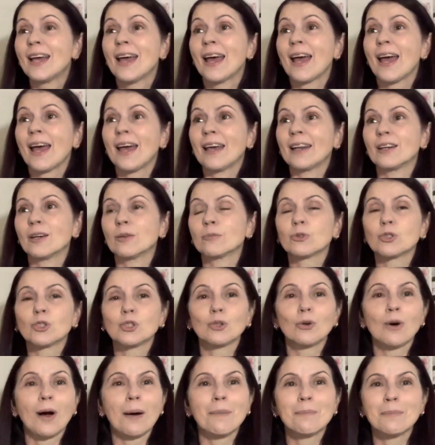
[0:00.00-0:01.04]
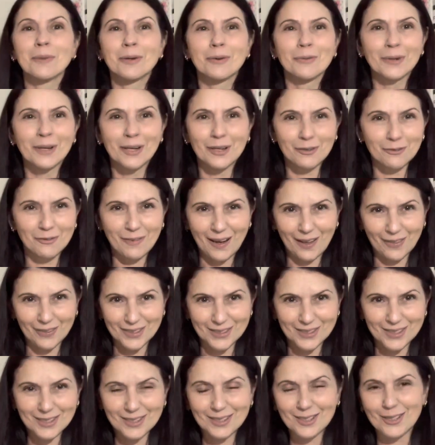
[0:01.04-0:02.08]
and I'm sure a myriad of
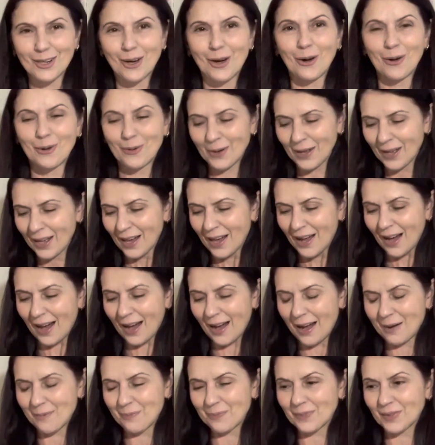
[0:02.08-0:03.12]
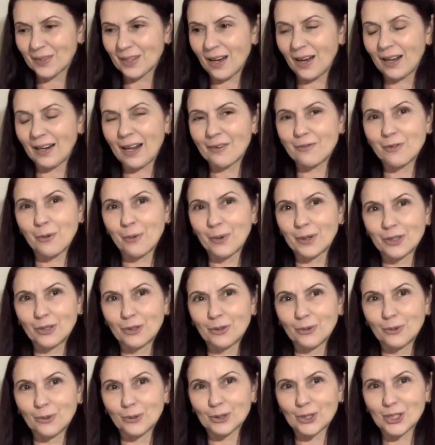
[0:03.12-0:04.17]
others. So I love it when
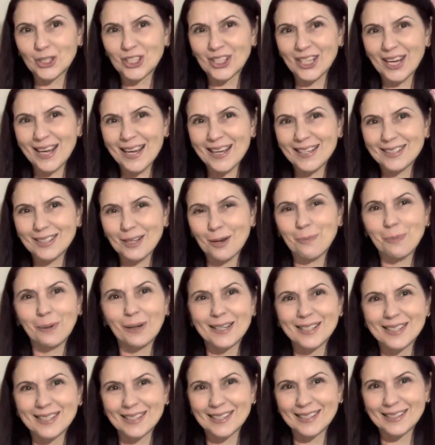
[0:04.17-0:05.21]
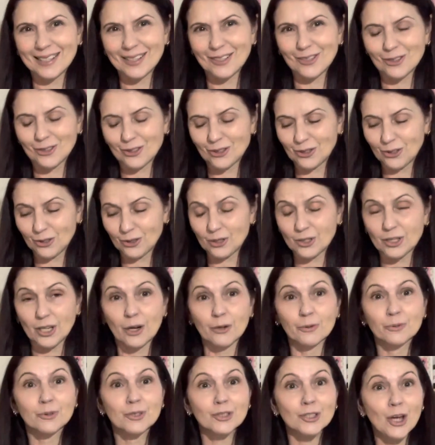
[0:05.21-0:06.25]
you all share, so please continue to do
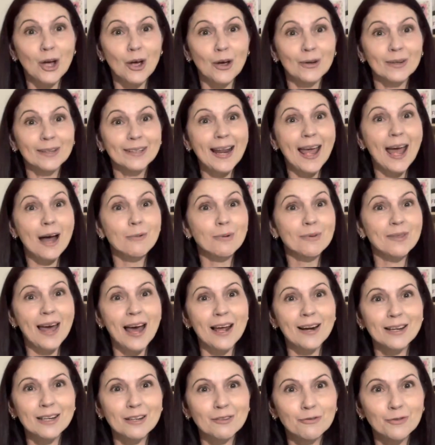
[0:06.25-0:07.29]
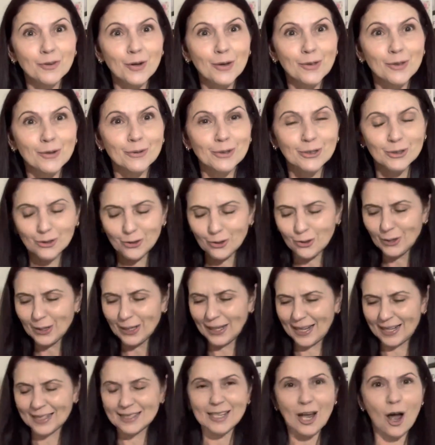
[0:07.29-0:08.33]
so. So now, without any further ado,
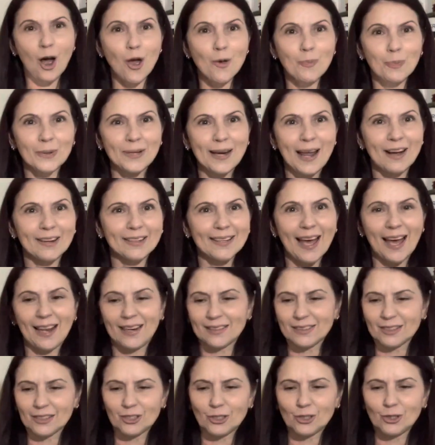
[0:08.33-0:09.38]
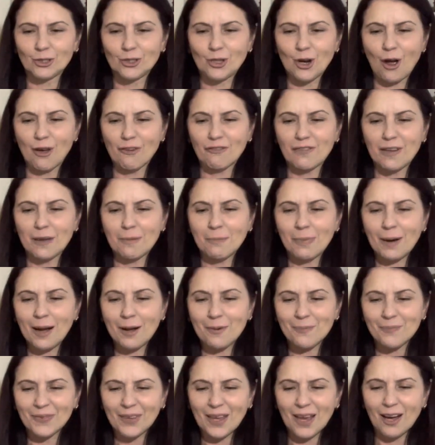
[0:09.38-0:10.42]
let's open our calendar to November.
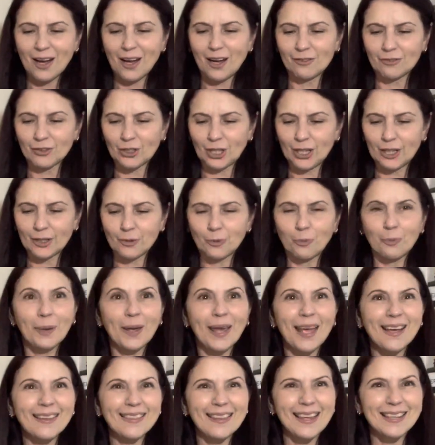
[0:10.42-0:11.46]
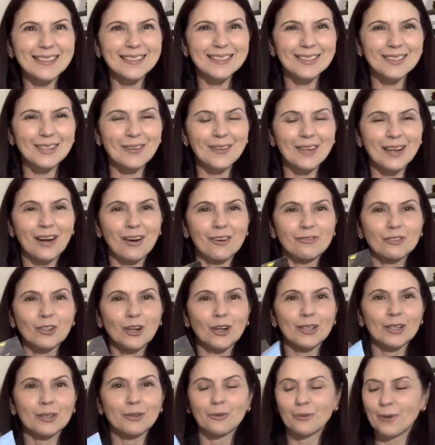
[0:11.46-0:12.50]
I've got a little peg there so that I've
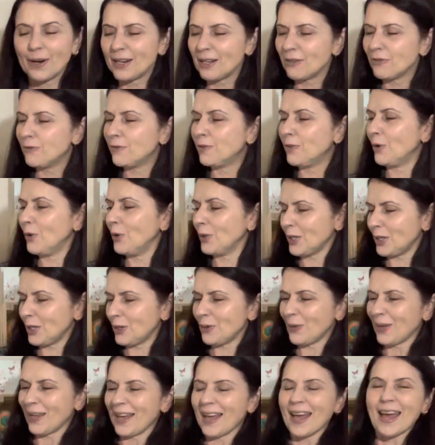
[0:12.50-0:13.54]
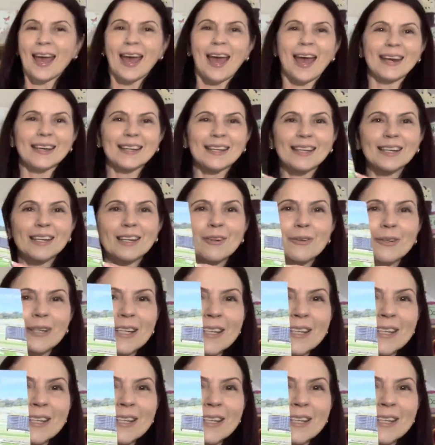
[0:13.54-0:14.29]
got it ready for you, and here it